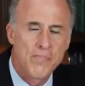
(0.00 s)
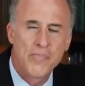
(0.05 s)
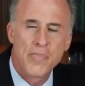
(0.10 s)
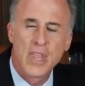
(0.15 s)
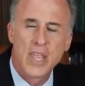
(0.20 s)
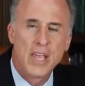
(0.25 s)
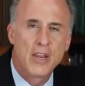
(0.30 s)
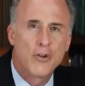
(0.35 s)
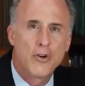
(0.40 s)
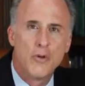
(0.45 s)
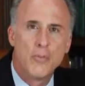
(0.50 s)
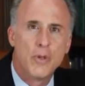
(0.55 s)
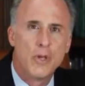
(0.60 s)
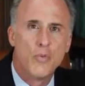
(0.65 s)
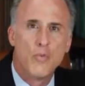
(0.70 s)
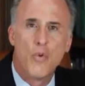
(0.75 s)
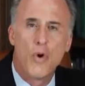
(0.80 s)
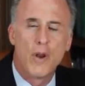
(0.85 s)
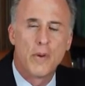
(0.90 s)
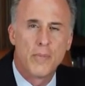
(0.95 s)
It could be
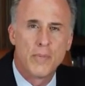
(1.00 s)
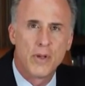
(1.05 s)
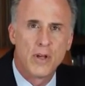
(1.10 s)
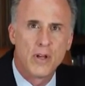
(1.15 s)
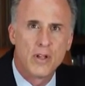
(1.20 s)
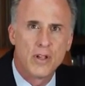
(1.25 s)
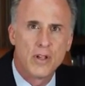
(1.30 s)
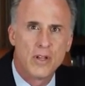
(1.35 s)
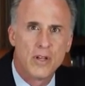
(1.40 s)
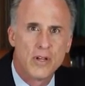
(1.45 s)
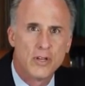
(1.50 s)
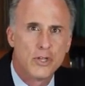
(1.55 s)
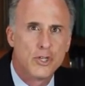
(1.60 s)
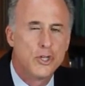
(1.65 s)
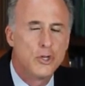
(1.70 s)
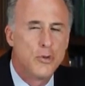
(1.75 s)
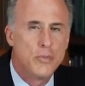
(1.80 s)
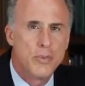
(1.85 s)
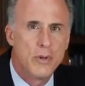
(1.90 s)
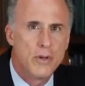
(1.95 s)
1 pill,
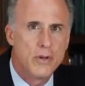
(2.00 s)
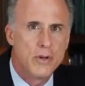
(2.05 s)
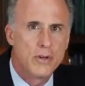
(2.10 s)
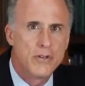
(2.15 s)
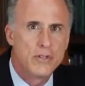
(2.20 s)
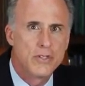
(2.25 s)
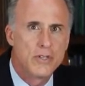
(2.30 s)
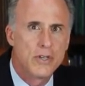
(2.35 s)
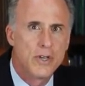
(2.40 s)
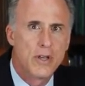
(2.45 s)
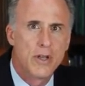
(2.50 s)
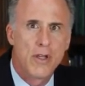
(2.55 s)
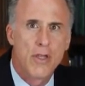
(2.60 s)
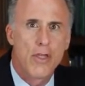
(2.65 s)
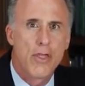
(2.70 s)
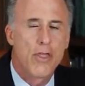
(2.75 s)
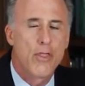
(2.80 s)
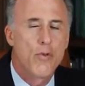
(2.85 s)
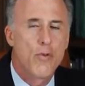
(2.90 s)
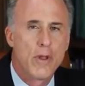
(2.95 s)
2 pills,
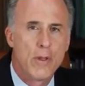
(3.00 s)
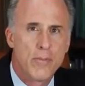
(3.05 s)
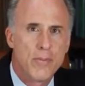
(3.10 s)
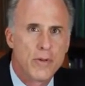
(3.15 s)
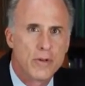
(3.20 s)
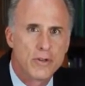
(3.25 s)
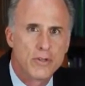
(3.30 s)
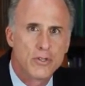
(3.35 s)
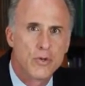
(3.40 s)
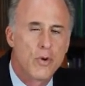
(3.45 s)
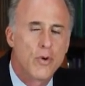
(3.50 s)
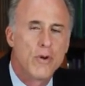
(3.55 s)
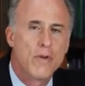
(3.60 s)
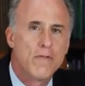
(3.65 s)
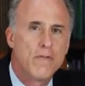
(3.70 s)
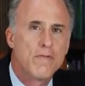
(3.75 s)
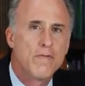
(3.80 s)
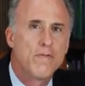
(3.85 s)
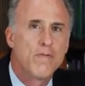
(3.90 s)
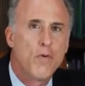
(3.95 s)
3 pills, or
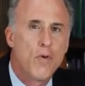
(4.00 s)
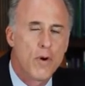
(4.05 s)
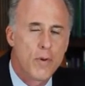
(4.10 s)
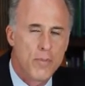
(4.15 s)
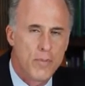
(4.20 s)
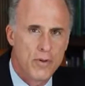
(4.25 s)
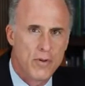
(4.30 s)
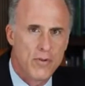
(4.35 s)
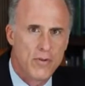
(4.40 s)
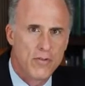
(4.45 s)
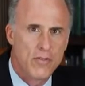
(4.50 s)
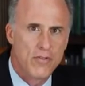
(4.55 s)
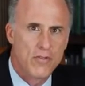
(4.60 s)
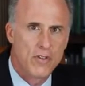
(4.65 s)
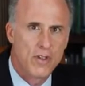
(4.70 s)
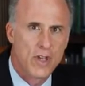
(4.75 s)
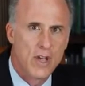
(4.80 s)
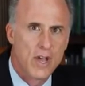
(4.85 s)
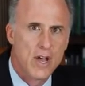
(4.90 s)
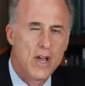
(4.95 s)
even 4 pills.
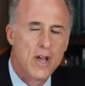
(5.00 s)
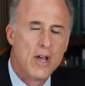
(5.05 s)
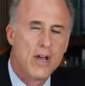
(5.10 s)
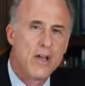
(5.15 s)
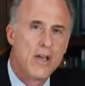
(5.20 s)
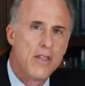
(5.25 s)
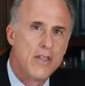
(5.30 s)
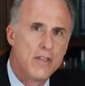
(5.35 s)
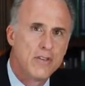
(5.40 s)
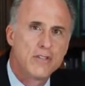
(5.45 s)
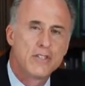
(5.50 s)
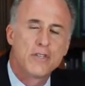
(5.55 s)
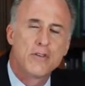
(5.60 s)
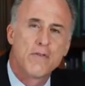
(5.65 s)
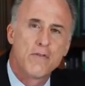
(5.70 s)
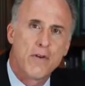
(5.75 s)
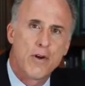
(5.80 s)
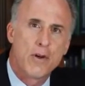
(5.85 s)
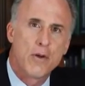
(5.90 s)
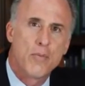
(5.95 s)
This is a
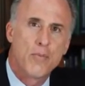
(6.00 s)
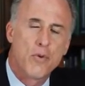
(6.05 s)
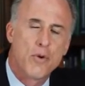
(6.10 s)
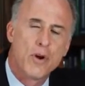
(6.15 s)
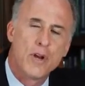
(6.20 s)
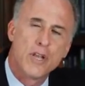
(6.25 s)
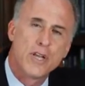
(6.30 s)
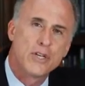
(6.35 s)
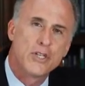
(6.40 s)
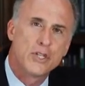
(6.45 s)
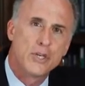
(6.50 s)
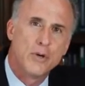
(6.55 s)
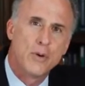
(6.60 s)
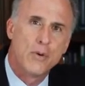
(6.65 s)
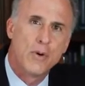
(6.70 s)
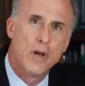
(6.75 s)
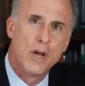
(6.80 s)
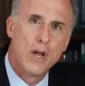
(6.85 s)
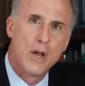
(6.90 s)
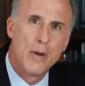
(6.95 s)
very important issue
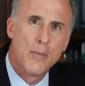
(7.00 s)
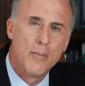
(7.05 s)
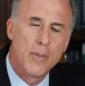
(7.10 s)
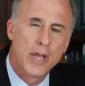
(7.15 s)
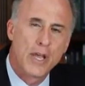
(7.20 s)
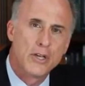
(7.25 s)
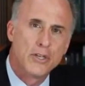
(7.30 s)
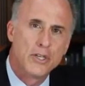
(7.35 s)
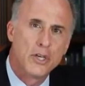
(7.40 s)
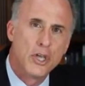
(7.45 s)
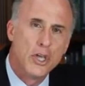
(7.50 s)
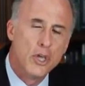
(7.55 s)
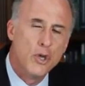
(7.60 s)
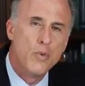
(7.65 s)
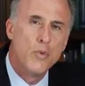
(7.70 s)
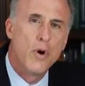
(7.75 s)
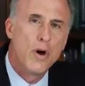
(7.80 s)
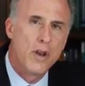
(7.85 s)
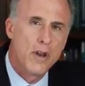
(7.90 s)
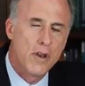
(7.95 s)
because you
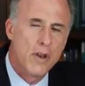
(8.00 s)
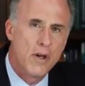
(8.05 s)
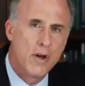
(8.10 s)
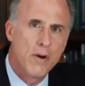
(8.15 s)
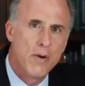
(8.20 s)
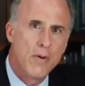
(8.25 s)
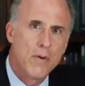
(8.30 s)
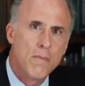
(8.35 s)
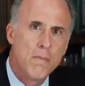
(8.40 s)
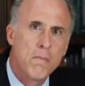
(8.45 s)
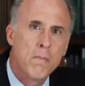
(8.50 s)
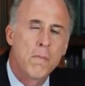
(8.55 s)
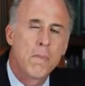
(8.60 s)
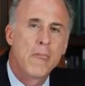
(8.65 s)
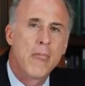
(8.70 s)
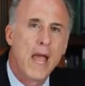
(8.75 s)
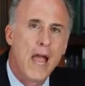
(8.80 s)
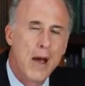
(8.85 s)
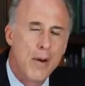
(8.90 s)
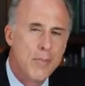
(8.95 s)
want to know
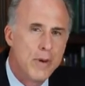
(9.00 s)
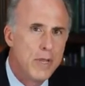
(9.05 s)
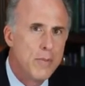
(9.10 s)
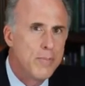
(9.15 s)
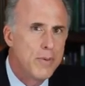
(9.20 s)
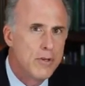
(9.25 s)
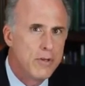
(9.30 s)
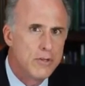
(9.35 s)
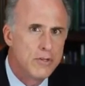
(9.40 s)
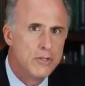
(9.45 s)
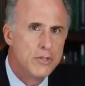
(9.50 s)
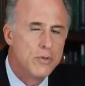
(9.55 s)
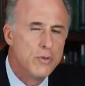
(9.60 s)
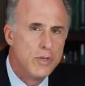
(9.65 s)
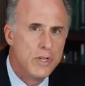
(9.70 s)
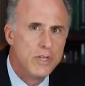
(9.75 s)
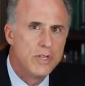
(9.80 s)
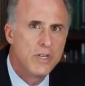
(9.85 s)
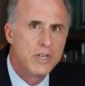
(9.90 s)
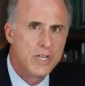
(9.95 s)
how many pills you
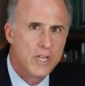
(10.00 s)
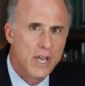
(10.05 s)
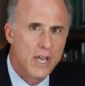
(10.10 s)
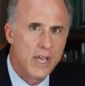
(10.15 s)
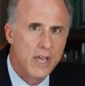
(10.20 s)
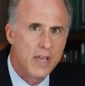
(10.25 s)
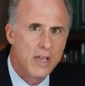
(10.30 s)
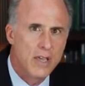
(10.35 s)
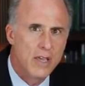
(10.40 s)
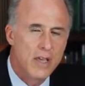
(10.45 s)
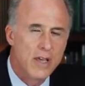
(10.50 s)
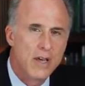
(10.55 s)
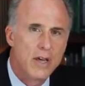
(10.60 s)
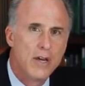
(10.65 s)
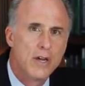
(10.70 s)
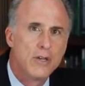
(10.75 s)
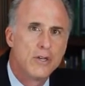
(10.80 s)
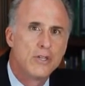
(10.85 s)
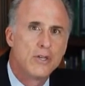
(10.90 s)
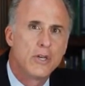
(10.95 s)
need to take
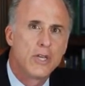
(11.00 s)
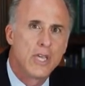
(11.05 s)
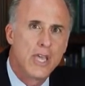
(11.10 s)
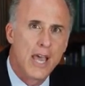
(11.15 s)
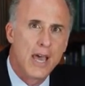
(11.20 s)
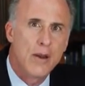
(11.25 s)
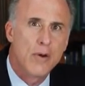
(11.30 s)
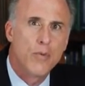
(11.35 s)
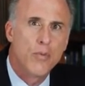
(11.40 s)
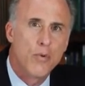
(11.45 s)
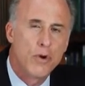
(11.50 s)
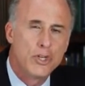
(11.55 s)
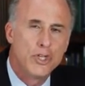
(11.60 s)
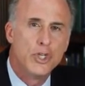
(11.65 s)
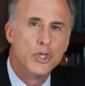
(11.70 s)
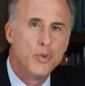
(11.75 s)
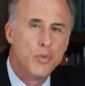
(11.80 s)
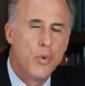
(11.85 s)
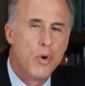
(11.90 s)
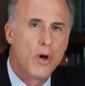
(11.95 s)
to get what
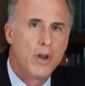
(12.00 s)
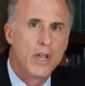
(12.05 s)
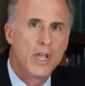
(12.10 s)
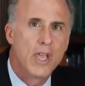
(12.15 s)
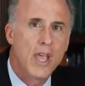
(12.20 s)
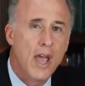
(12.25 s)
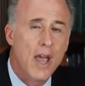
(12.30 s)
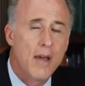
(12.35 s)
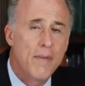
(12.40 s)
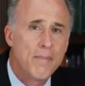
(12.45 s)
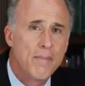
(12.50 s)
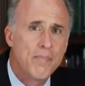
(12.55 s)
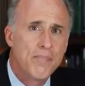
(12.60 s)
you want to get.